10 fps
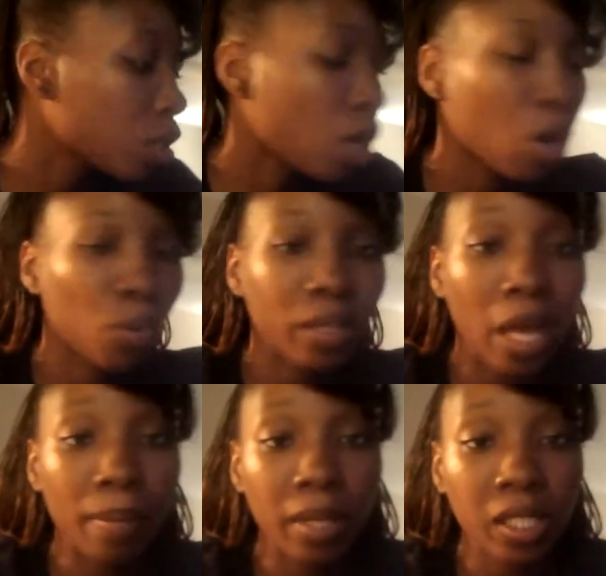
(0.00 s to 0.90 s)
So with
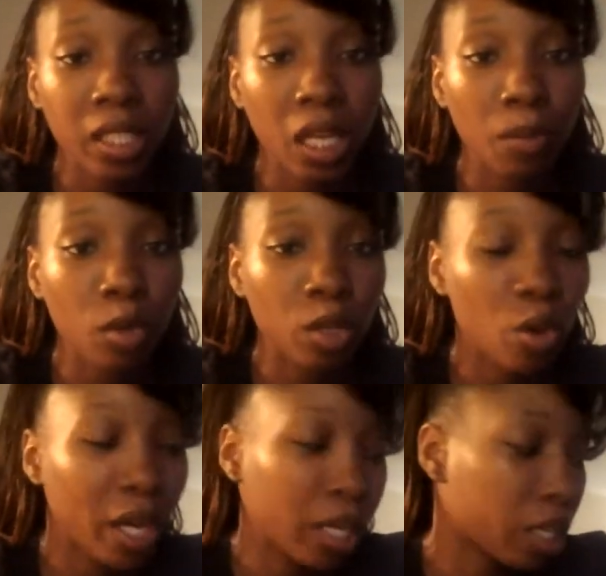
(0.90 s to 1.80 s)
that being said, I'm going to
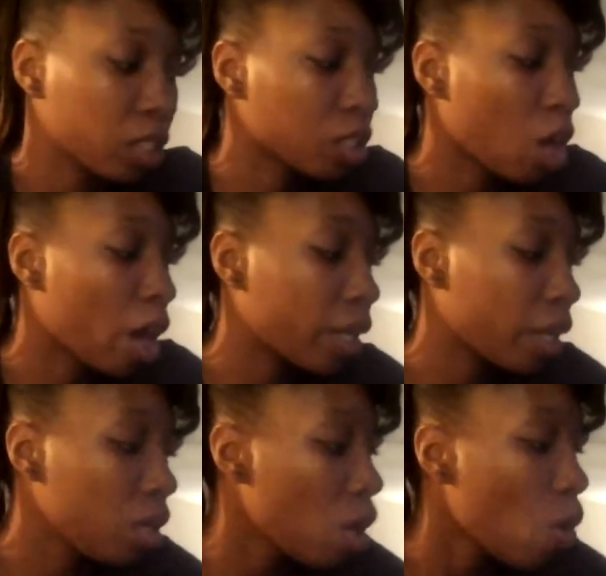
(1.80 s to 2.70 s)
go ahead and get started.
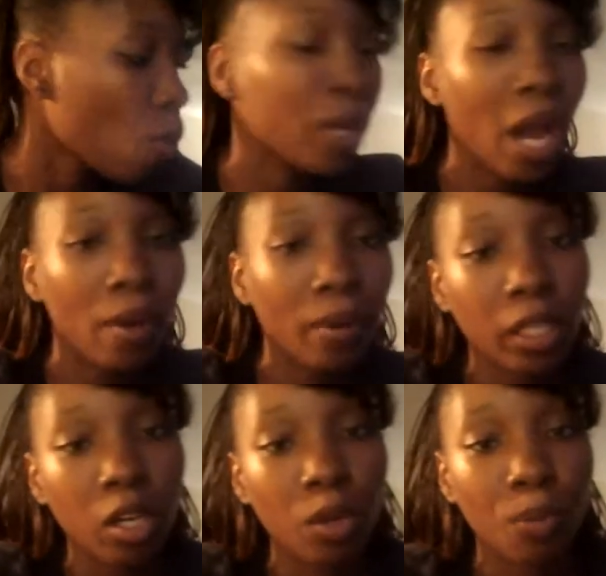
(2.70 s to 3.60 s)
We
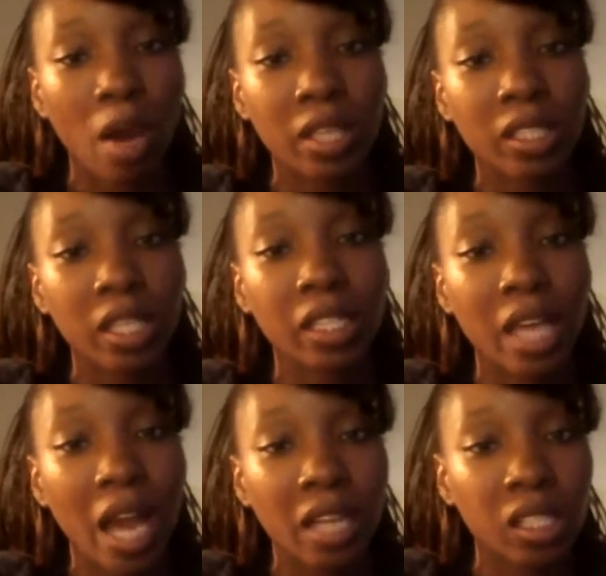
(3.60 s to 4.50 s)
already know the process
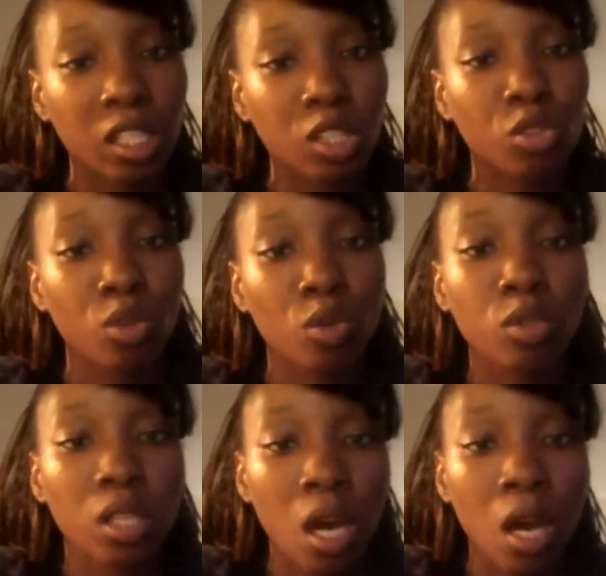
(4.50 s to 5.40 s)
and how to
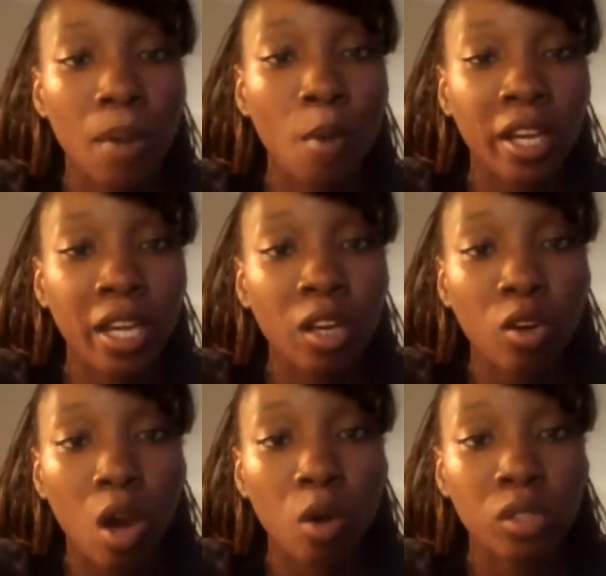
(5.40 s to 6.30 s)
introduce um, Organo
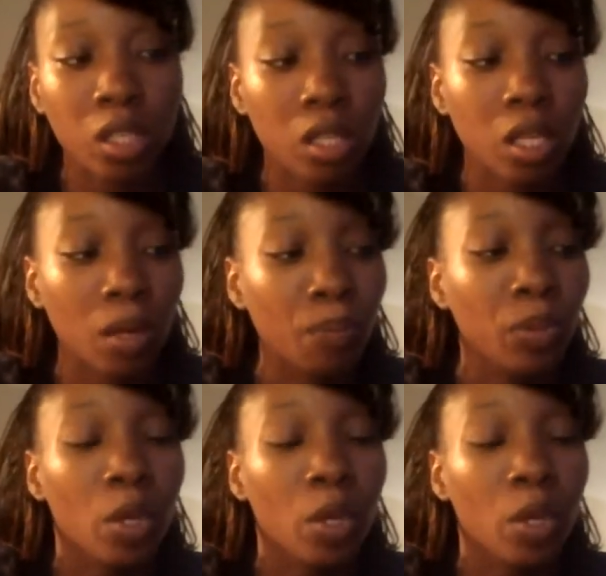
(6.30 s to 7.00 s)
Gold to them.